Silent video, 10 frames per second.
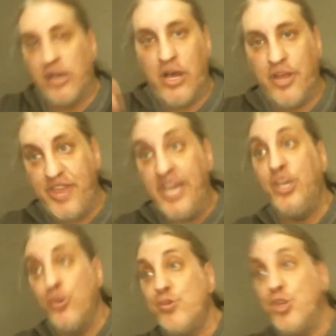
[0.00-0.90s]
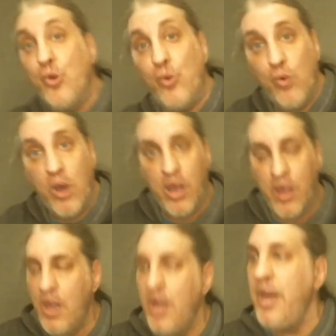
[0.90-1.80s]
a thing you do.
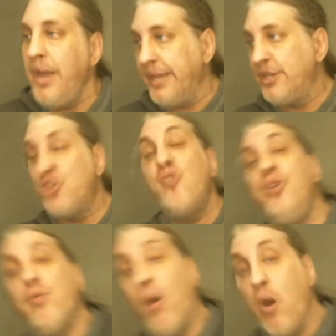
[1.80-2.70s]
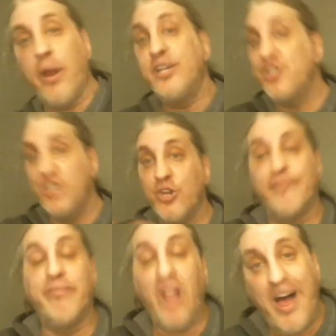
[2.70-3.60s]
It is who you are. It is in your
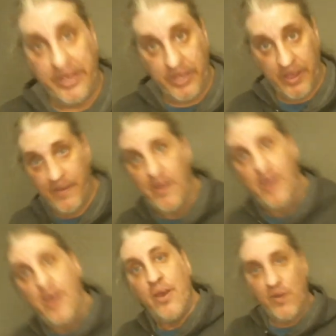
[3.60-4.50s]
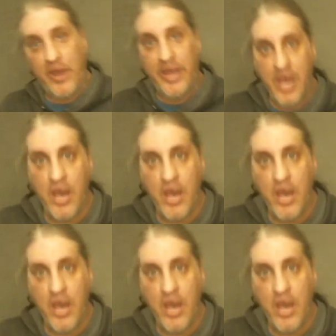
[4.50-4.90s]
blood, right?